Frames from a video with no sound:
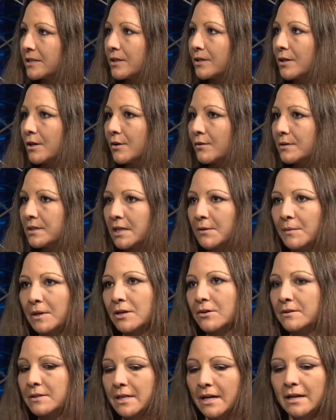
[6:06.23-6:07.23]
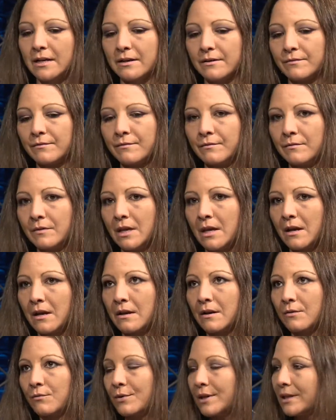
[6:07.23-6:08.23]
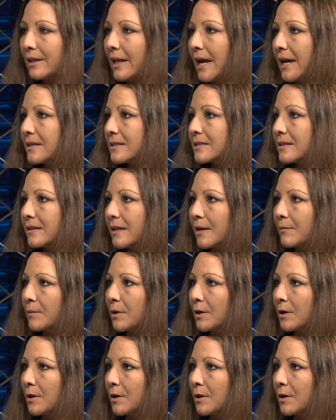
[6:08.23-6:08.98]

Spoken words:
You know, Timmy knows how to relate to them.